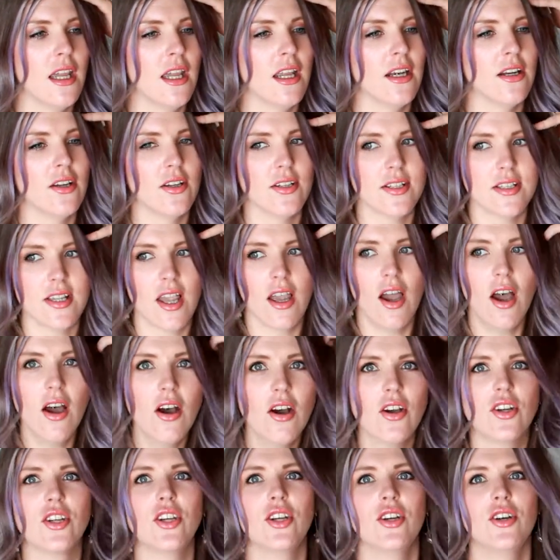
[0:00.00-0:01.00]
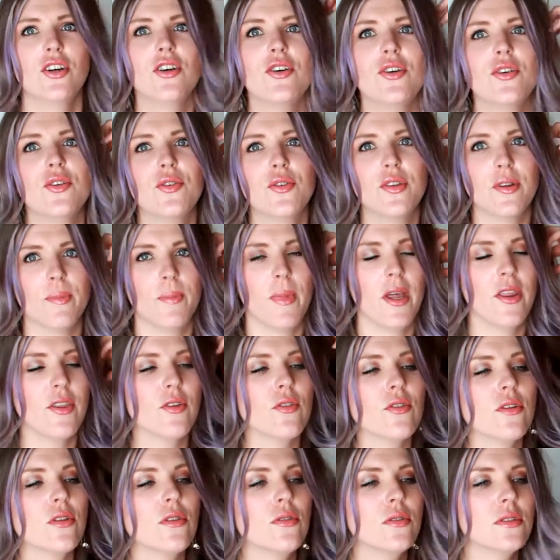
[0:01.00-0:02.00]
and I was like, oh cool, the
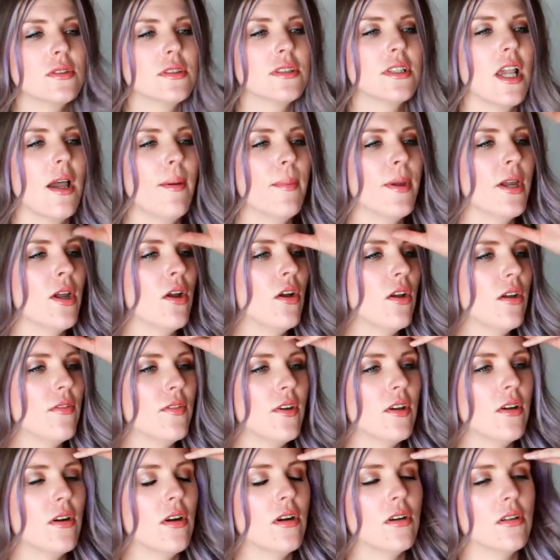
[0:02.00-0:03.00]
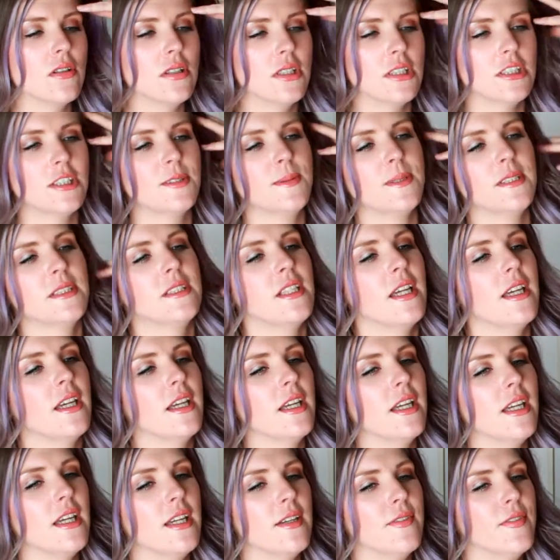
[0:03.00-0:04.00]
mother-in-law's coming over on Christmas
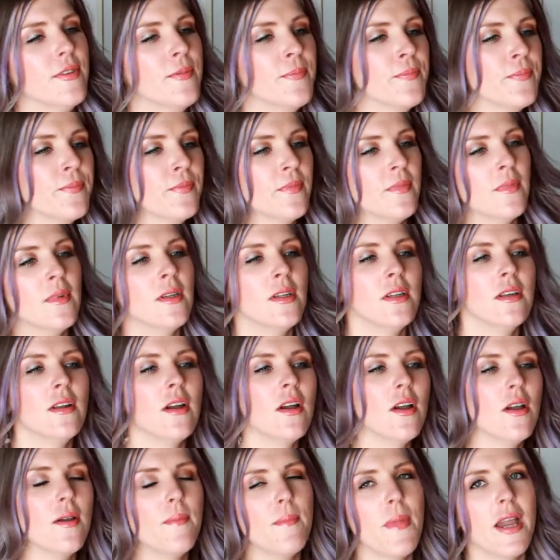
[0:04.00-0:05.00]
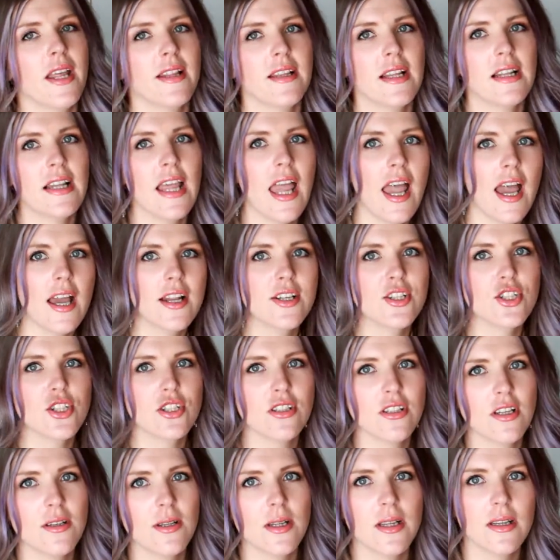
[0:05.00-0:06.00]
Eve, you know, make the lounge
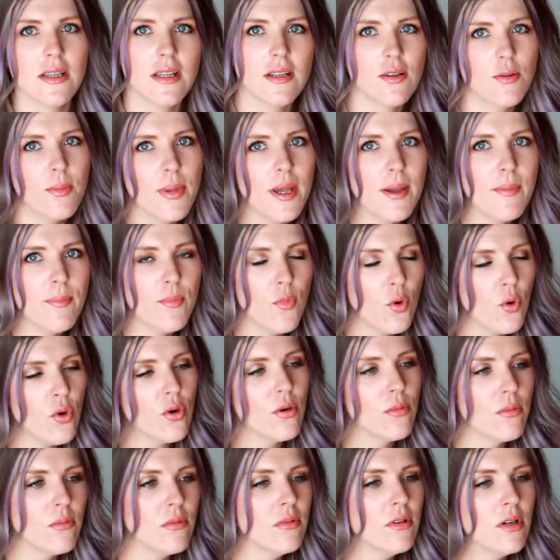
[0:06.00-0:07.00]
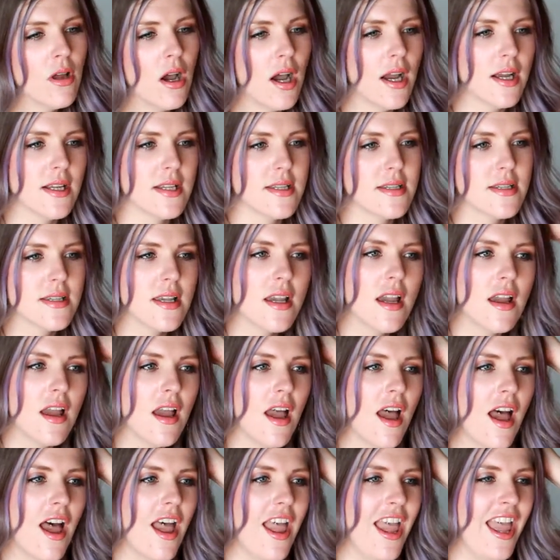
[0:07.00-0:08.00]
look a little bit more nice.
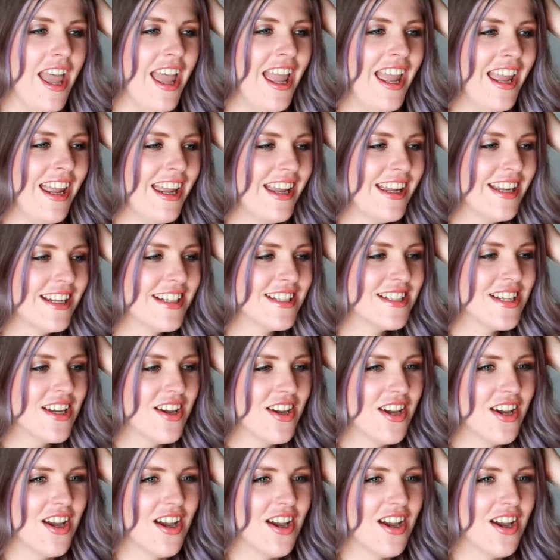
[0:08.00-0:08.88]
And